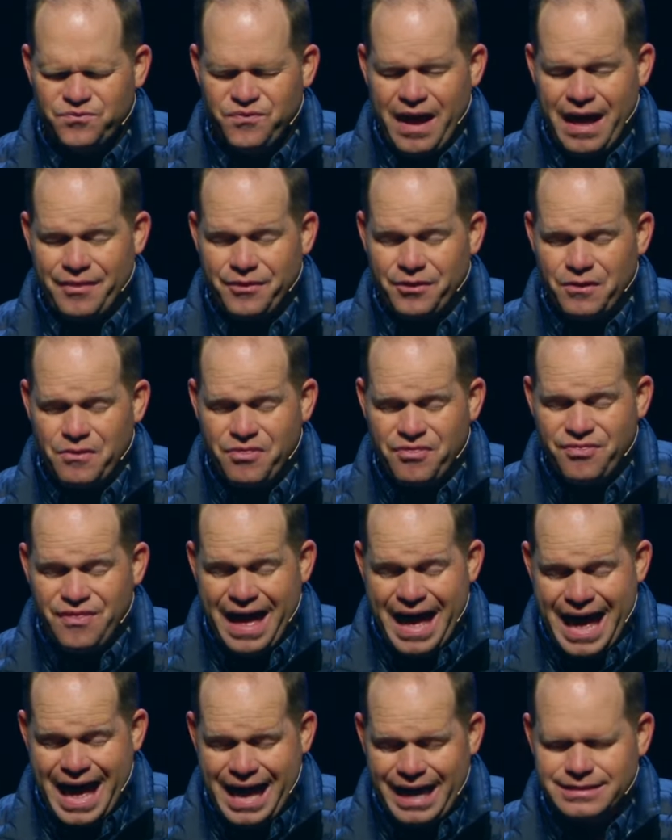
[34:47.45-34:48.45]
Father,
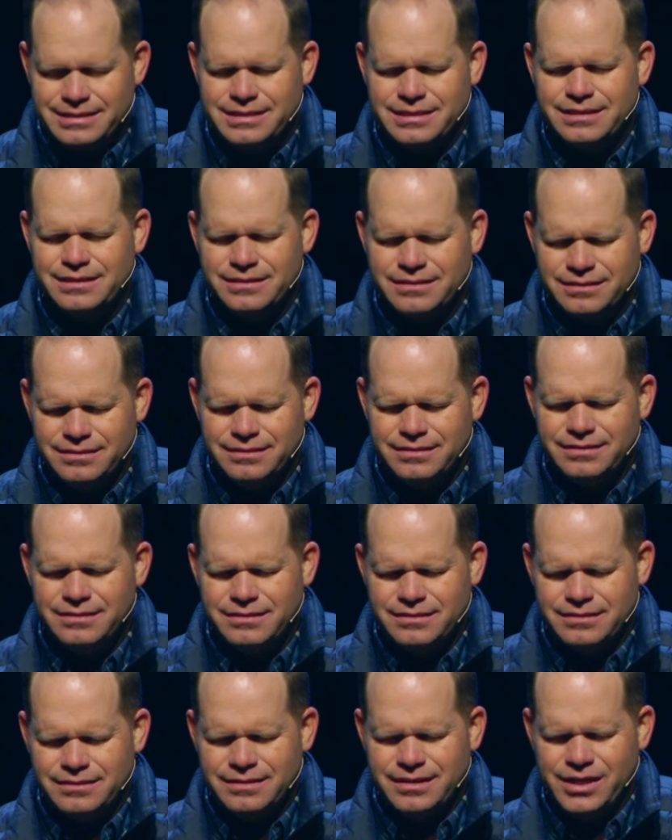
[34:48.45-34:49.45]
that
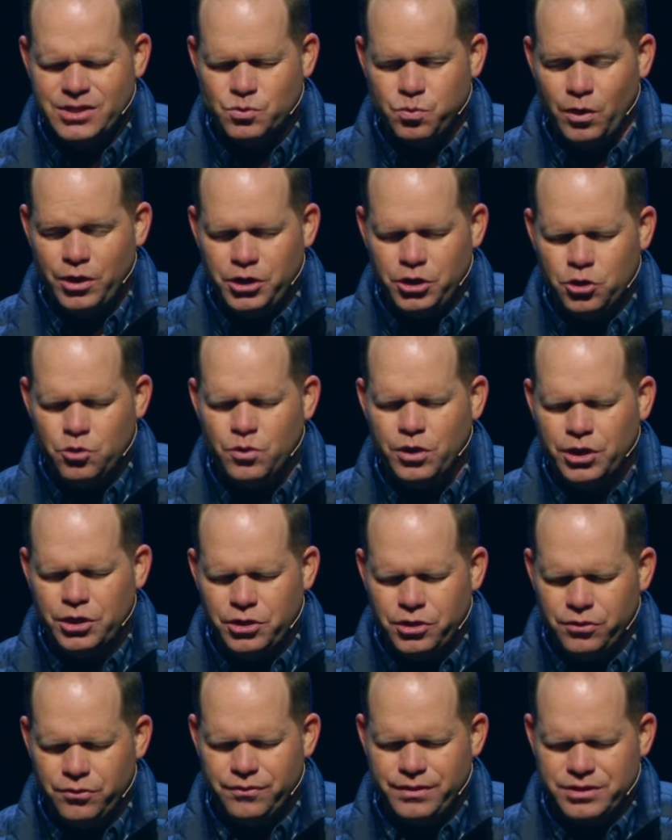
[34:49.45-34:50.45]
is what you can
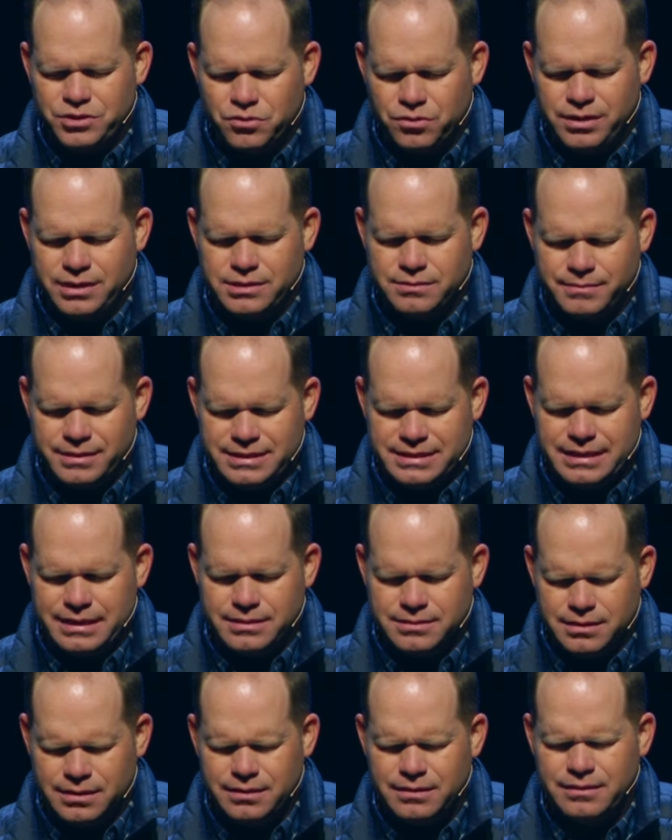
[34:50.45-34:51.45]
do this Christmas
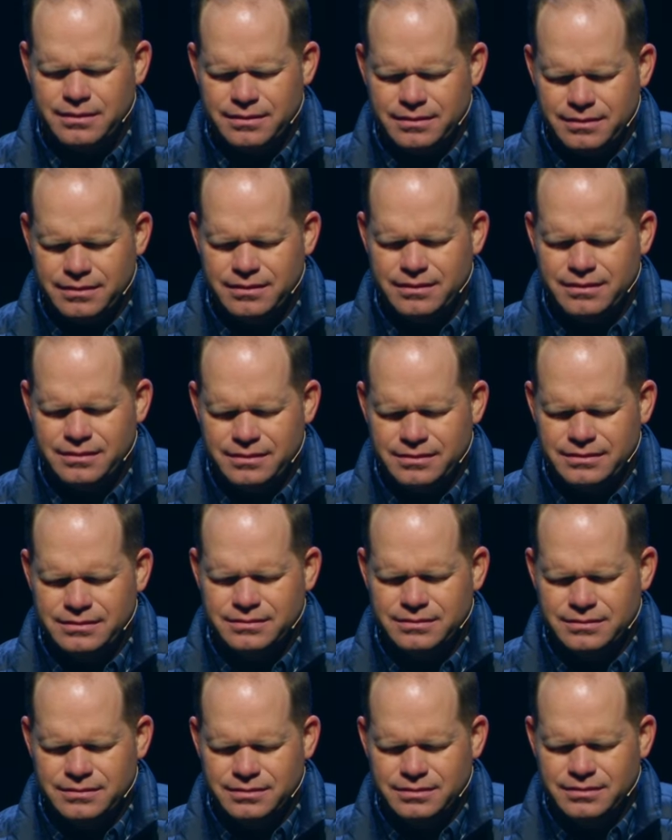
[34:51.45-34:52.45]
season.
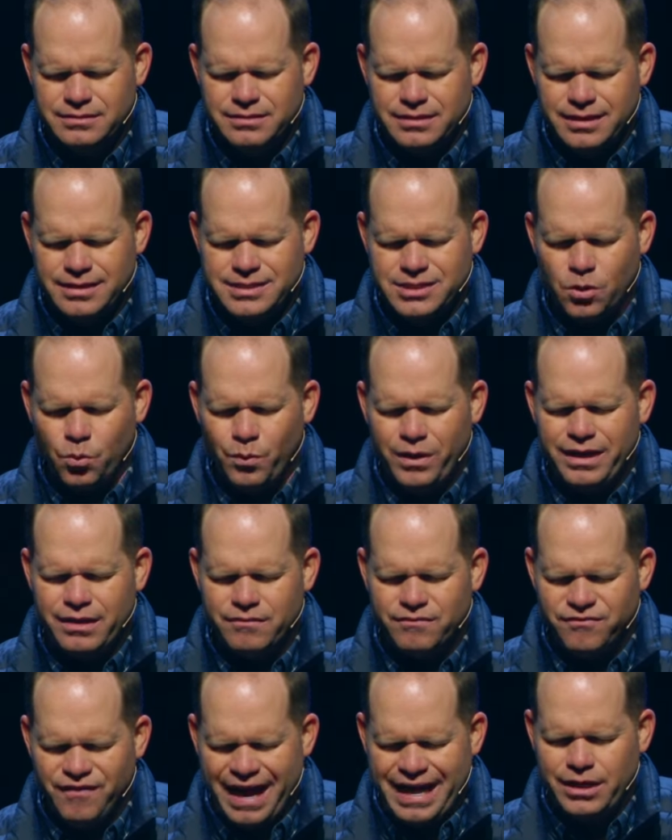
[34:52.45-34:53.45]
And so we
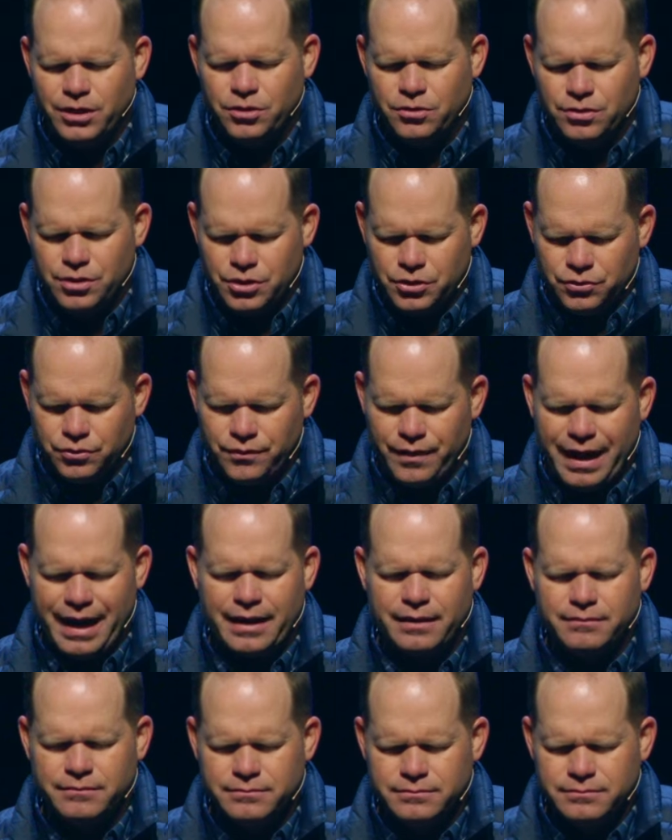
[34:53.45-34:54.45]
invite you to do
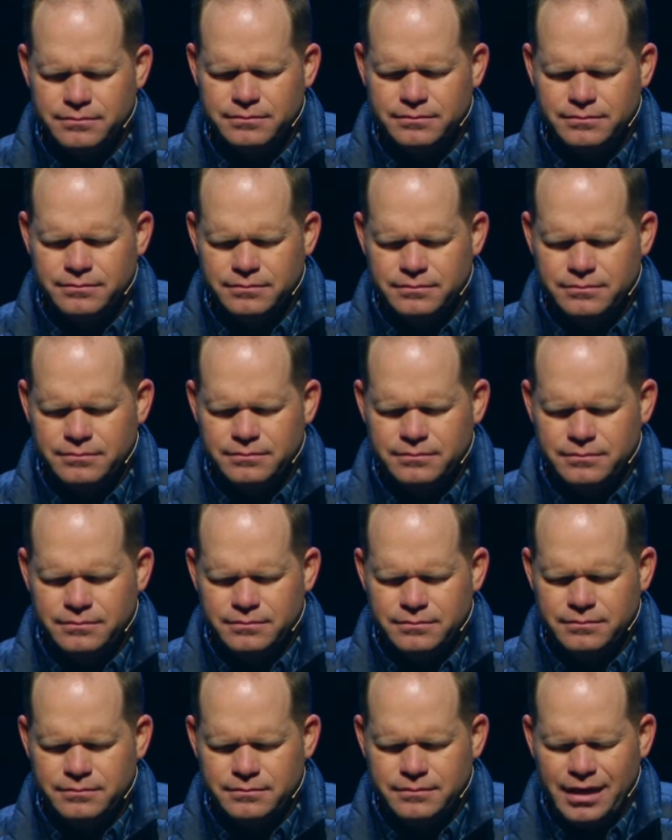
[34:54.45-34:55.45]
that.
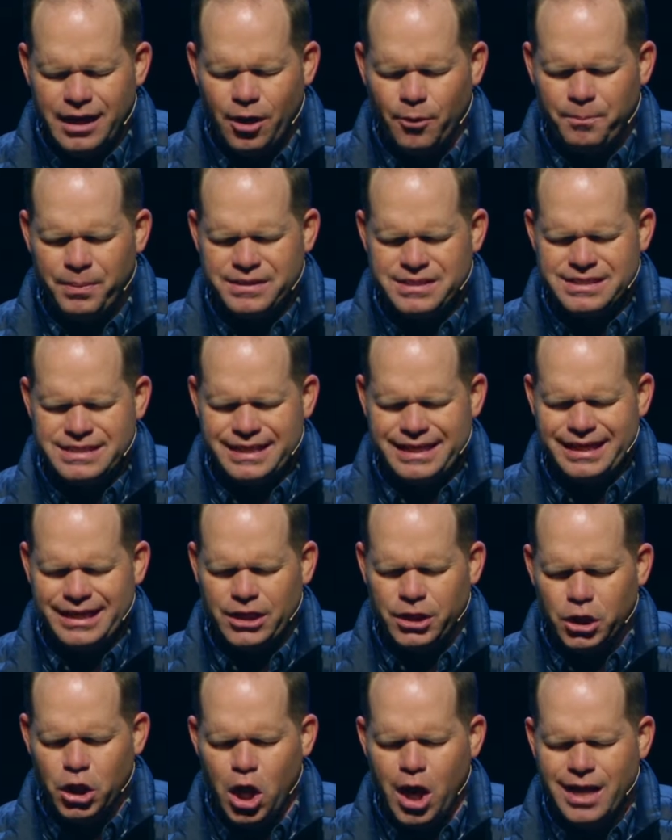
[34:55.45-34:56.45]
Help us to
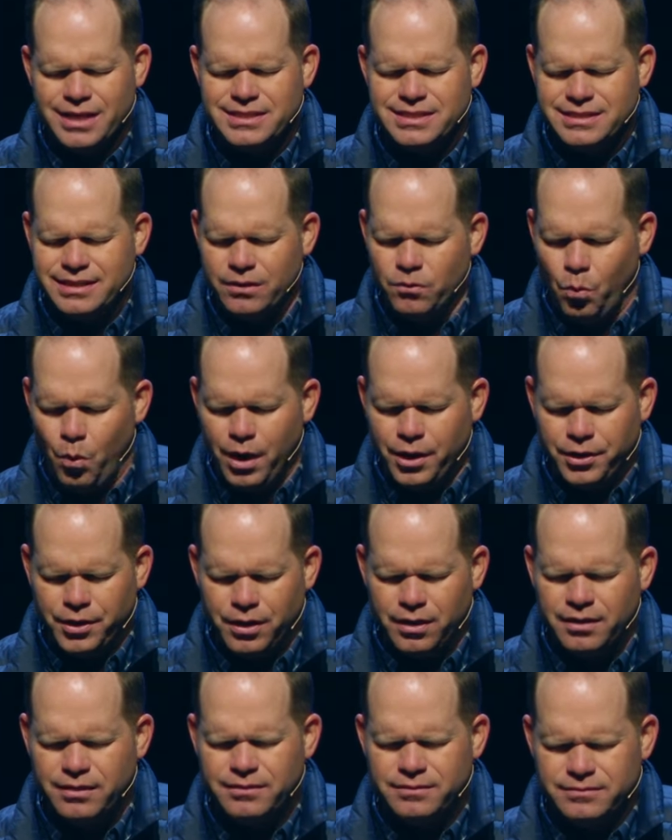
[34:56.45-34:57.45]
get lost in
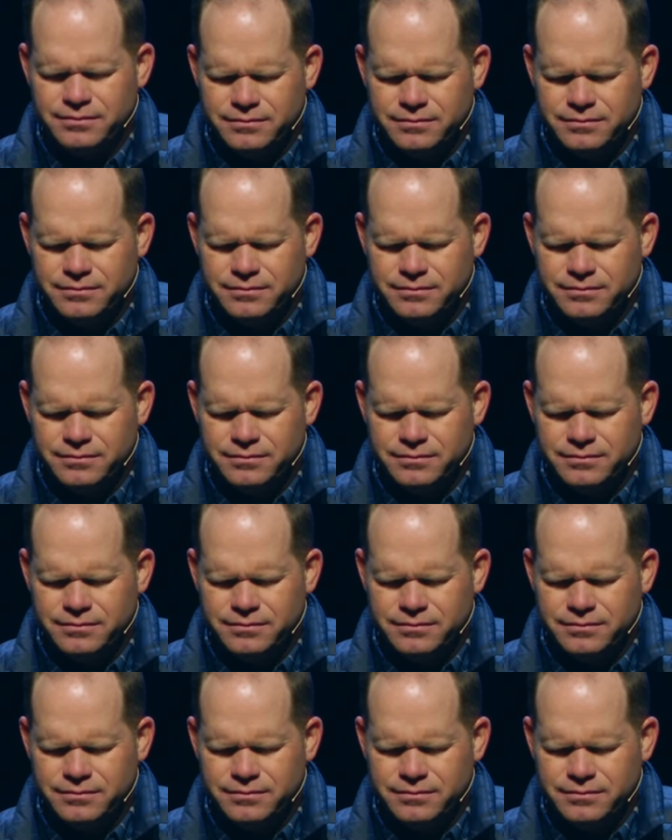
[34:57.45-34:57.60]
wonder